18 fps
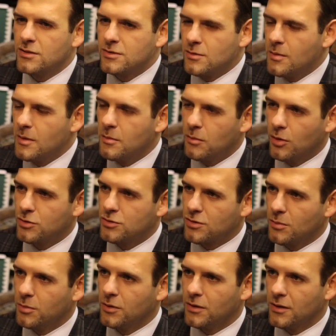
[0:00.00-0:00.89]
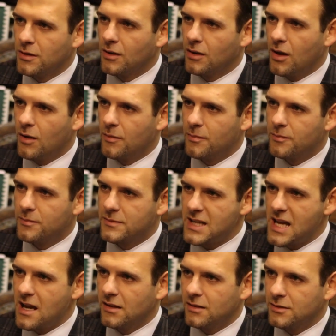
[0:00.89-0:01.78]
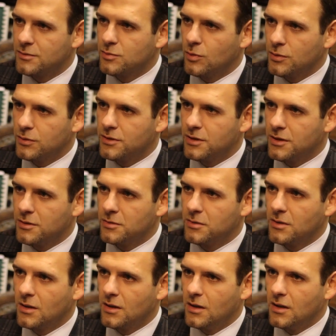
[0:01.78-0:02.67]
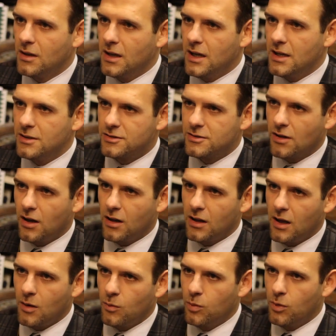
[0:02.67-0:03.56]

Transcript: to a bit more trouble than a lot of tailors would do in sort of like